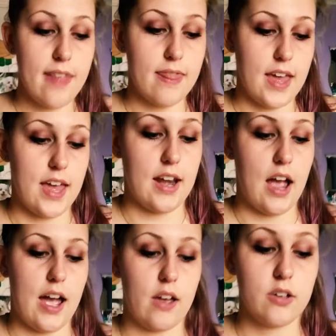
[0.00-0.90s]
And then
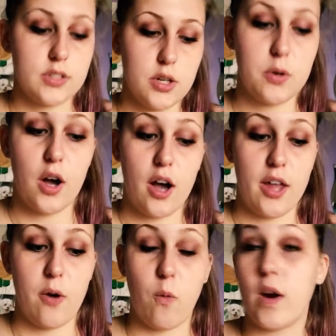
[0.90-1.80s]
I also
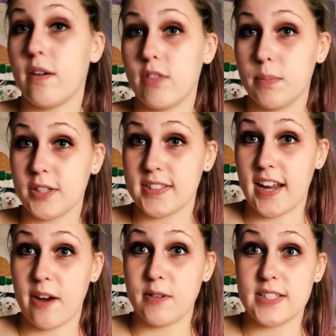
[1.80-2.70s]
got one of the books that
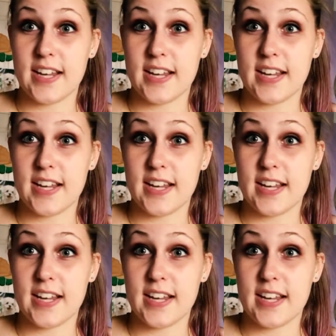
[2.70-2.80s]
I was